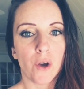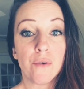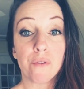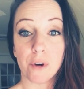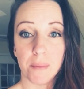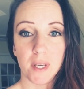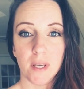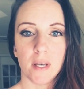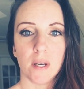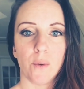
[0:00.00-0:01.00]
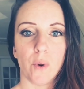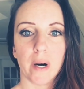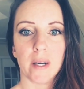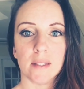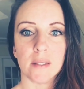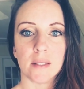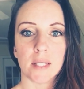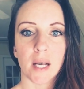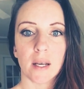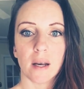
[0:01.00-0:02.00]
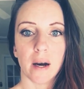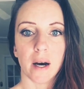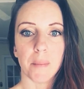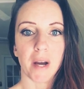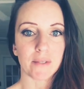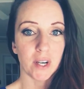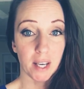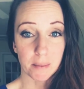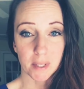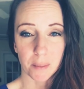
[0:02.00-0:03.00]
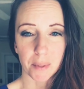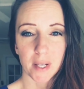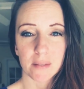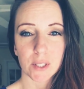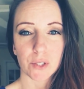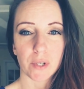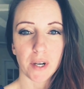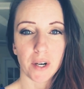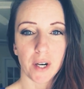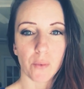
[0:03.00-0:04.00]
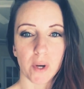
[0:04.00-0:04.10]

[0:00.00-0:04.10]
For me, it was after I came to that place of surrender,